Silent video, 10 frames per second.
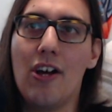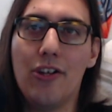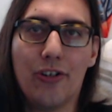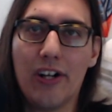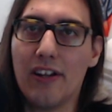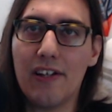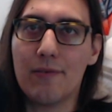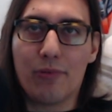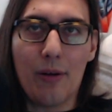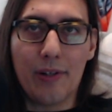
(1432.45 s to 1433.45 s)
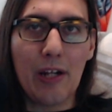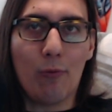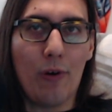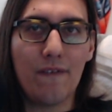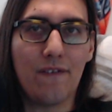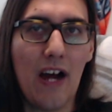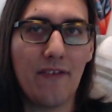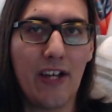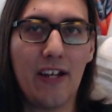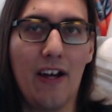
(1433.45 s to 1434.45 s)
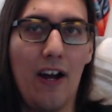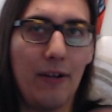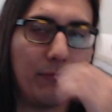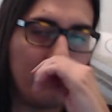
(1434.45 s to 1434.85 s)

You're going to at least probably need one 5K guy,